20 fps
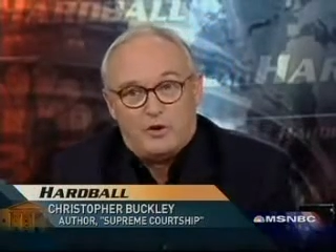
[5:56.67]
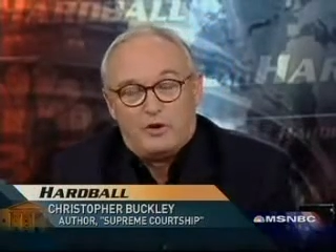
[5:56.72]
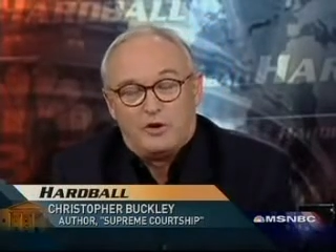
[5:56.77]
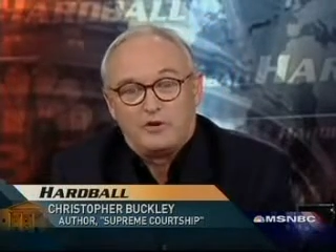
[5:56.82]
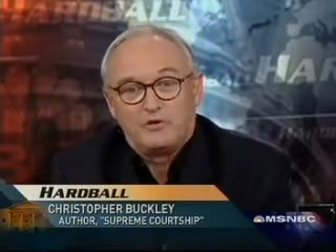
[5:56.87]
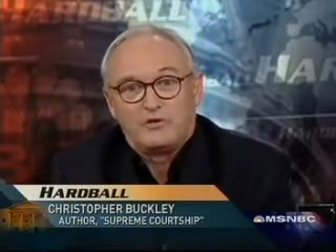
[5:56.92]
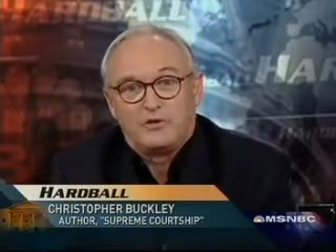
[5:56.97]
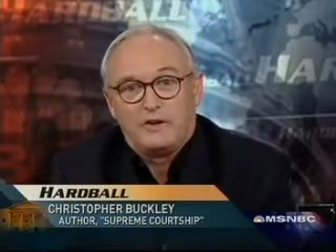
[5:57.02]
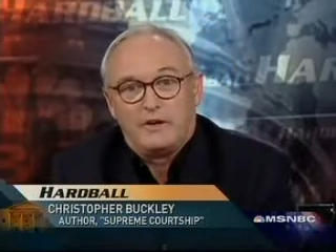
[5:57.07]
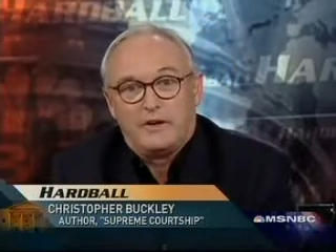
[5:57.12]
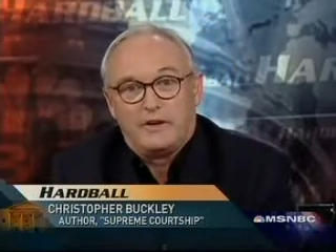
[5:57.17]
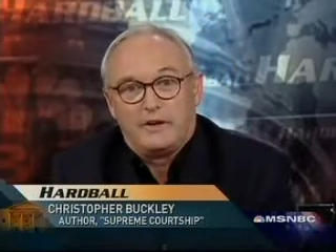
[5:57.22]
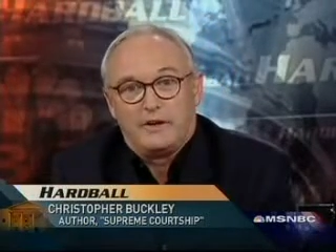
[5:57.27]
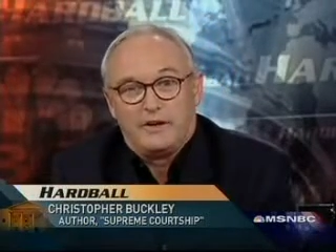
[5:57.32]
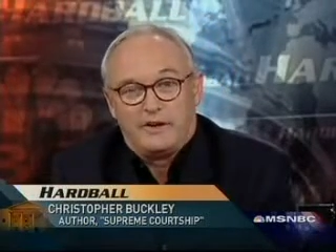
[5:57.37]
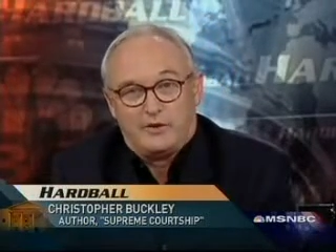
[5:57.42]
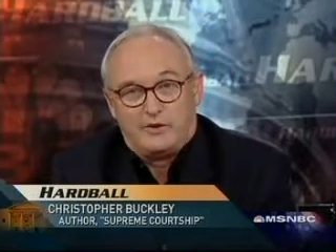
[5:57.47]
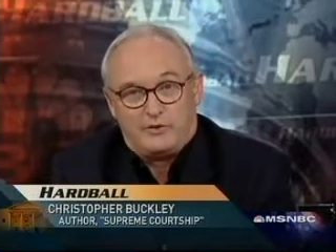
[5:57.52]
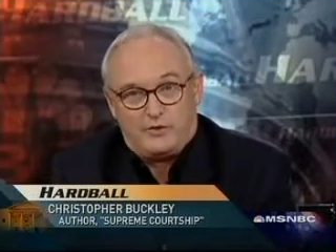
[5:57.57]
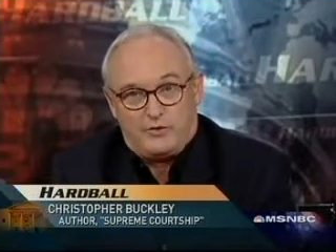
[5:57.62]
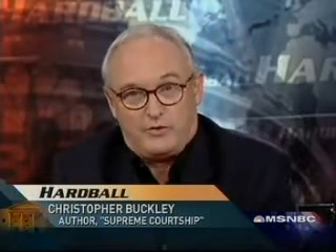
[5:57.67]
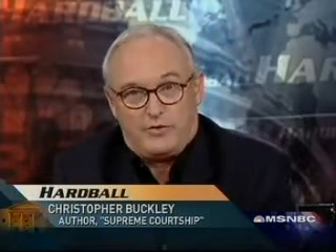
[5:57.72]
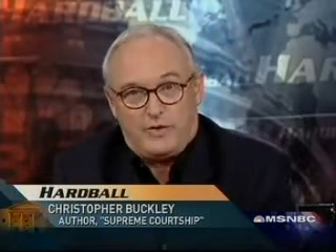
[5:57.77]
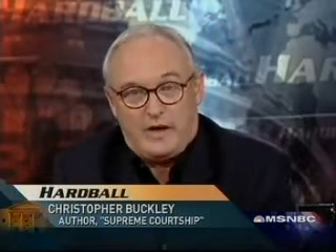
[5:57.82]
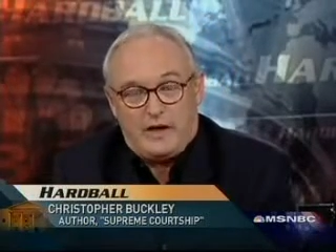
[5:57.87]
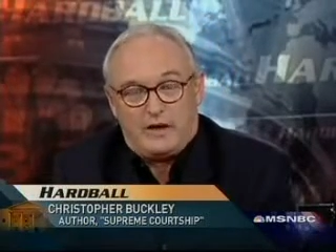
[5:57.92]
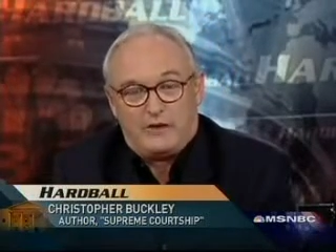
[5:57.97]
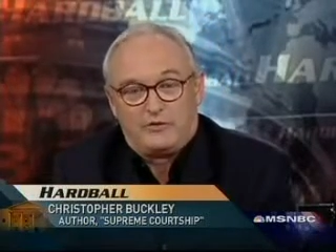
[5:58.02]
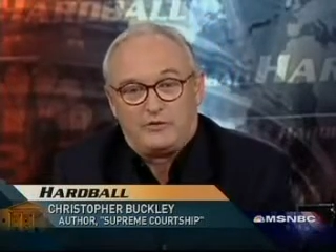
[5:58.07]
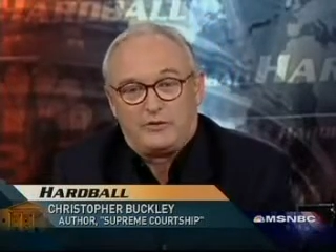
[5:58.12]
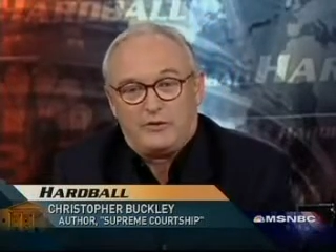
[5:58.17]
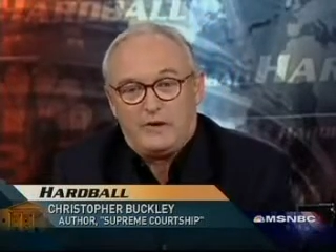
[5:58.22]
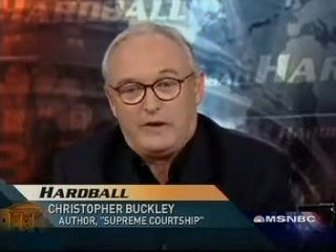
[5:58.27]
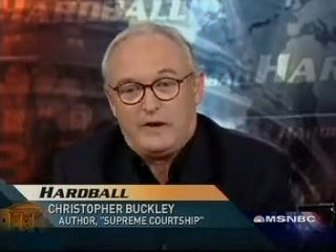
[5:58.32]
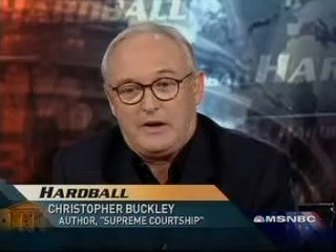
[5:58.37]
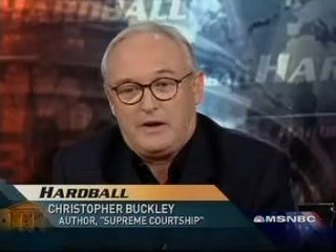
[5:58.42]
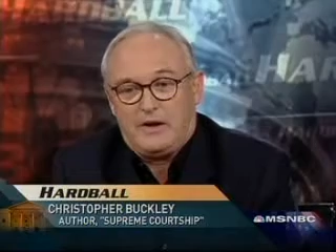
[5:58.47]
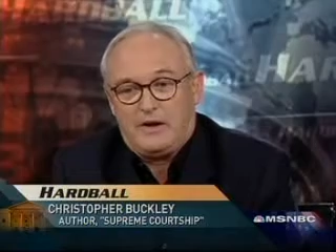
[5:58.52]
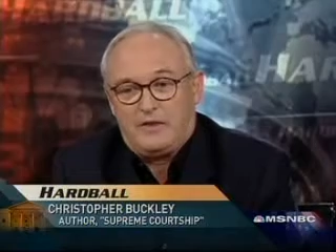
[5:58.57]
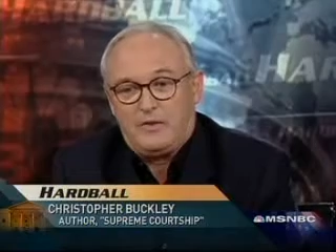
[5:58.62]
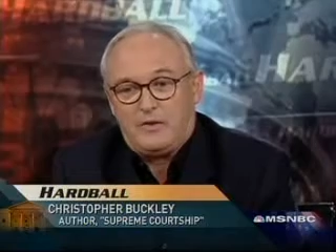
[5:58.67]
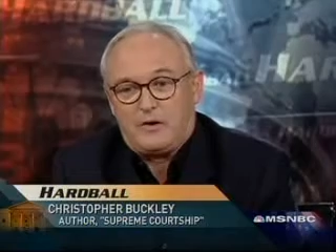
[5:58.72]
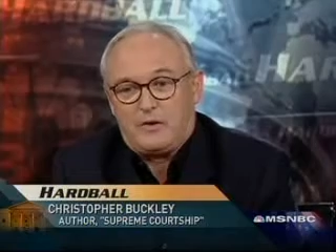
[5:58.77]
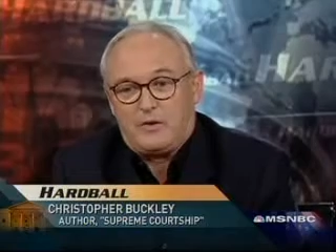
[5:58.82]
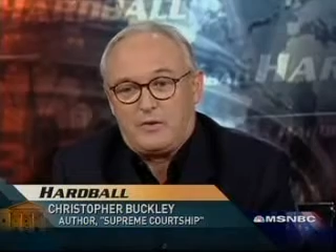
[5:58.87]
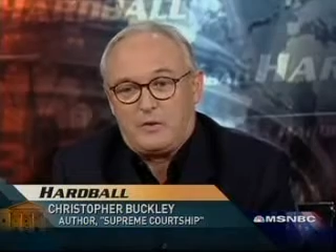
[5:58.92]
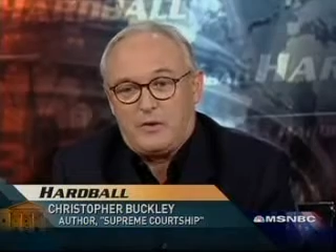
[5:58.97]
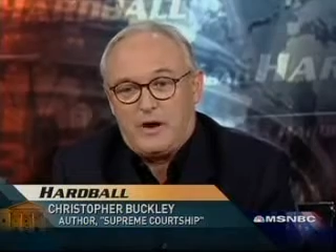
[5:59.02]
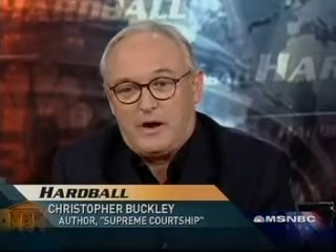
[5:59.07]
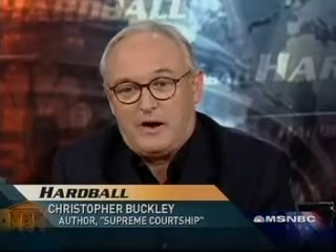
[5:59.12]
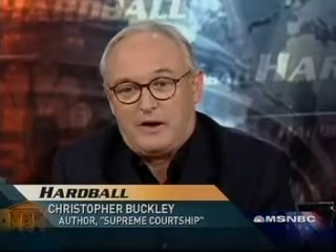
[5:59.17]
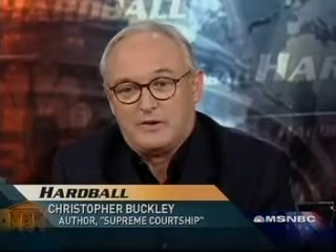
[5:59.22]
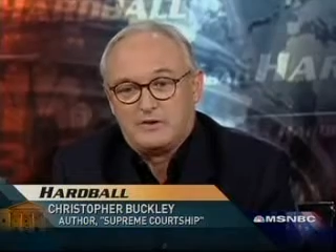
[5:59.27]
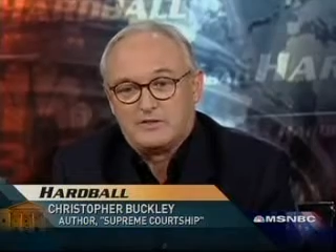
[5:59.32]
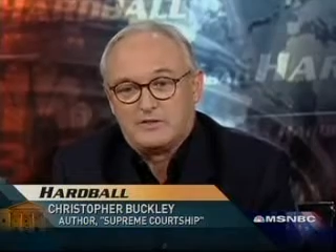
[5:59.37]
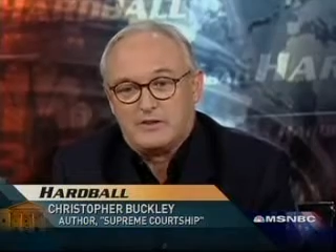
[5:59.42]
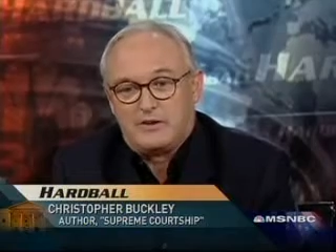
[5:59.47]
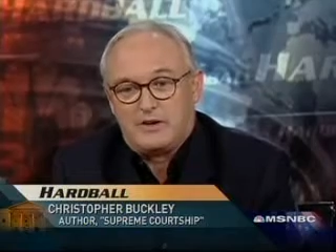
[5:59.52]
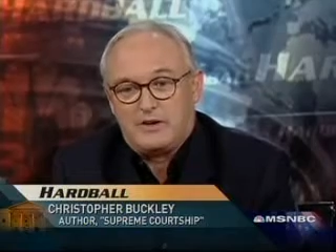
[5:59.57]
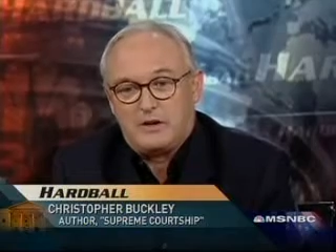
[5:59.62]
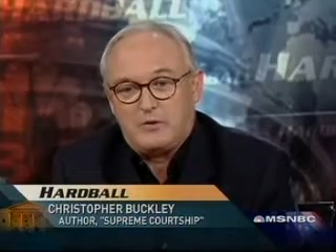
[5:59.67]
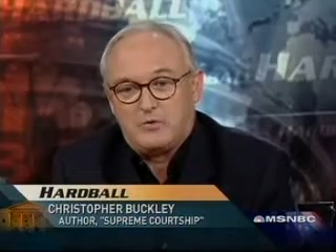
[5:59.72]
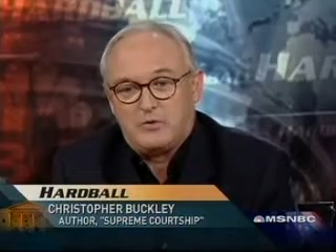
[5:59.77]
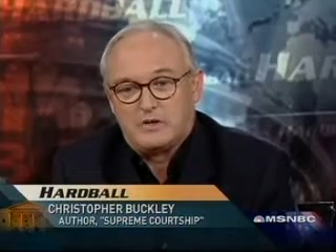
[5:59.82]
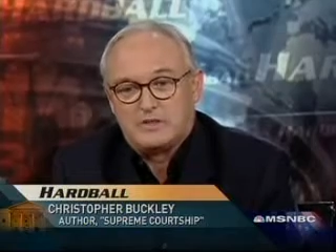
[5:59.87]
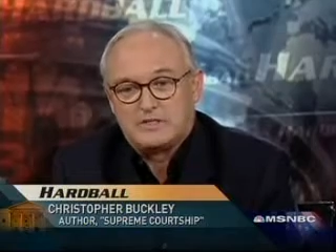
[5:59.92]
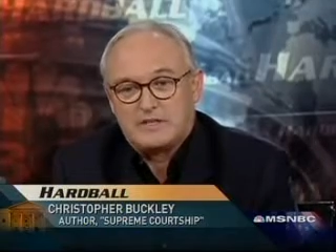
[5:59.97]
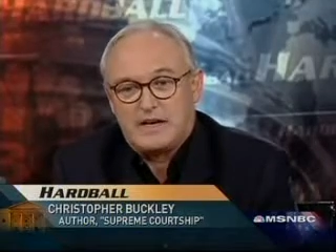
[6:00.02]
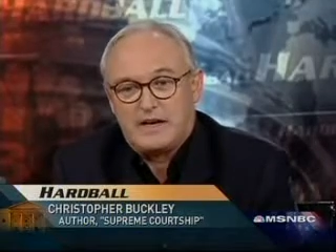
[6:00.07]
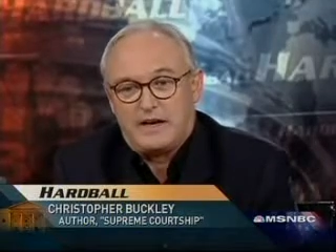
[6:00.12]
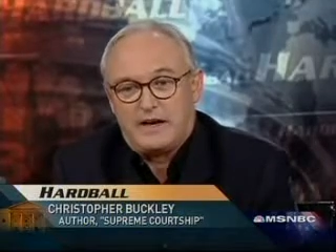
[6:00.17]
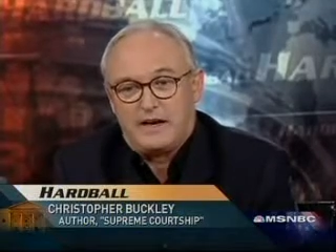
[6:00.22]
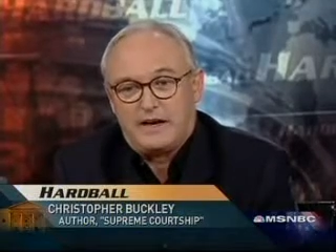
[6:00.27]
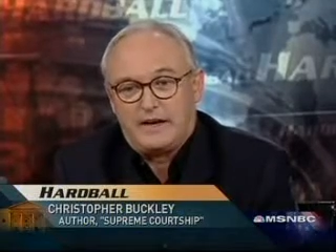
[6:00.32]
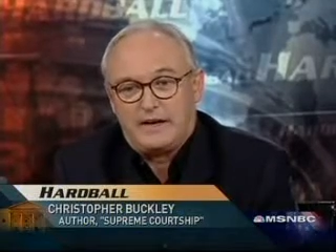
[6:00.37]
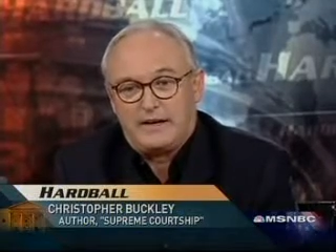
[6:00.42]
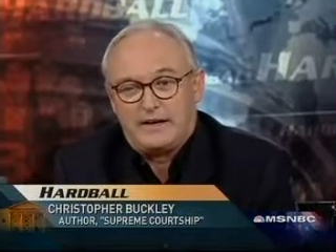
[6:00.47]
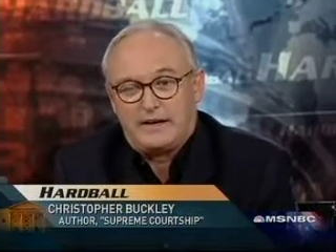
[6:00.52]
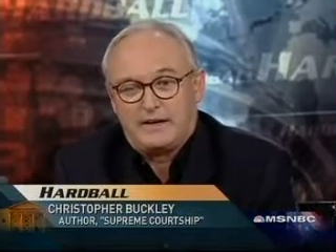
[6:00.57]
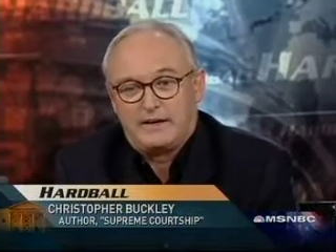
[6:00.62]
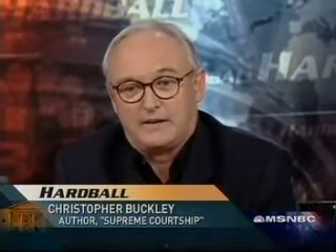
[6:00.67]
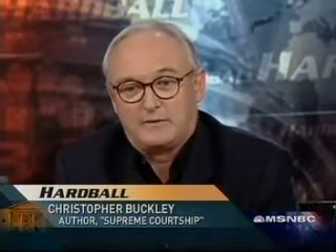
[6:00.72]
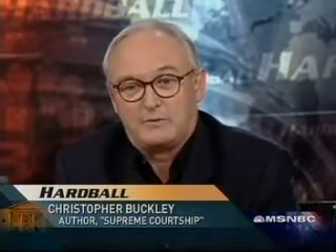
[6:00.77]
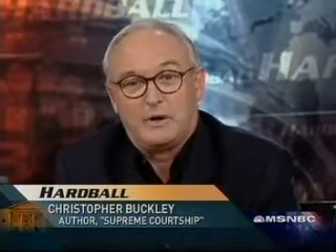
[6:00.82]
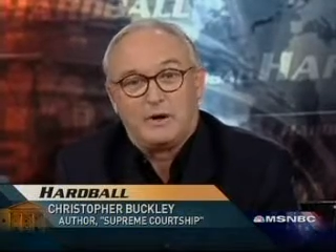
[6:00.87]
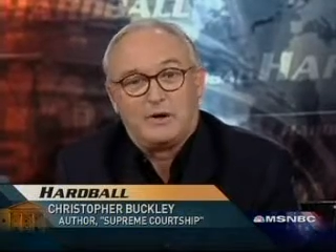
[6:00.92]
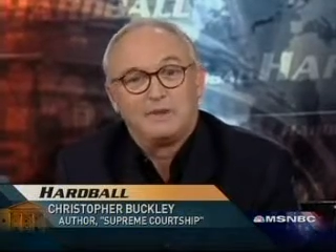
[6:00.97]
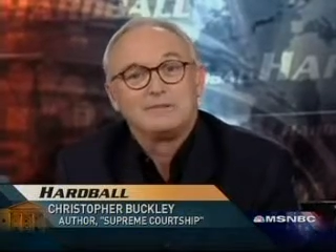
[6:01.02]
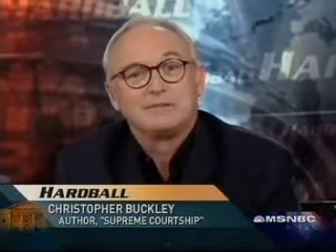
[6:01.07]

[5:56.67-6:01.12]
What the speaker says: Bush in 2000 on the grounds that he was a